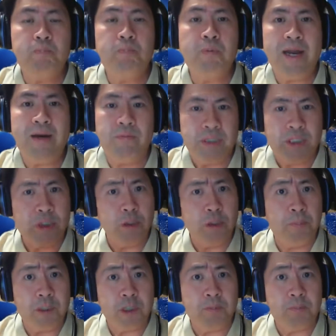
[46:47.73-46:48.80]
was a
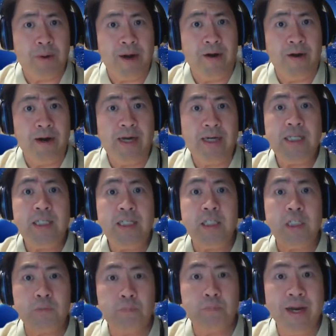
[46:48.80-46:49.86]
super spreader, and he
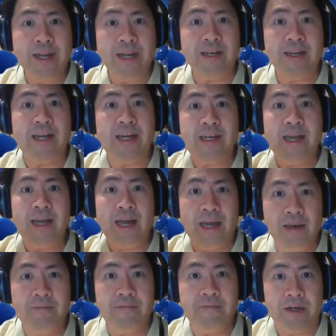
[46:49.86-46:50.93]
spread it in
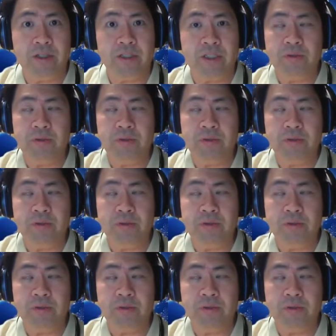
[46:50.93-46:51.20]
elevators.